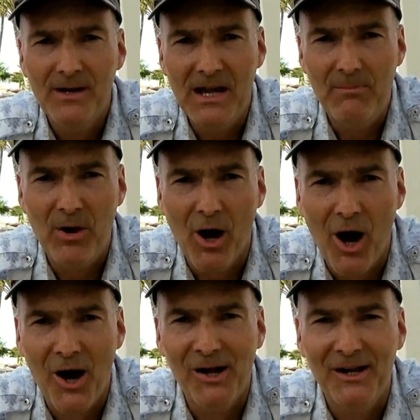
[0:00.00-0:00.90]
keep your
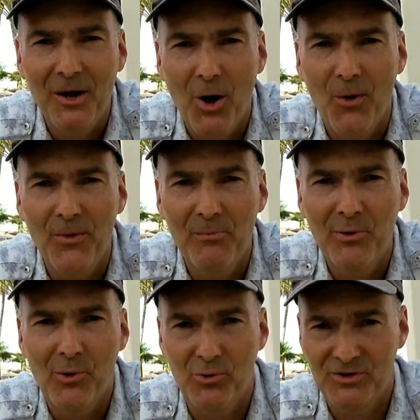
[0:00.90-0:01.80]
eye on the
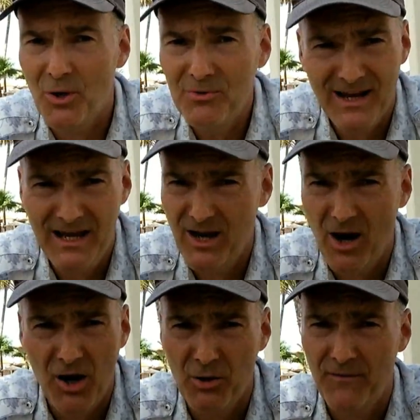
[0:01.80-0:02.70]
ball. Don't take your
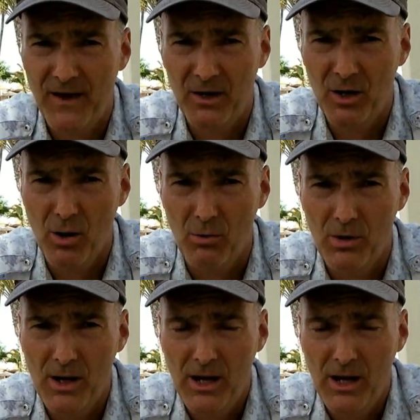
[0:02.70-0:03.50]
eye off that goal.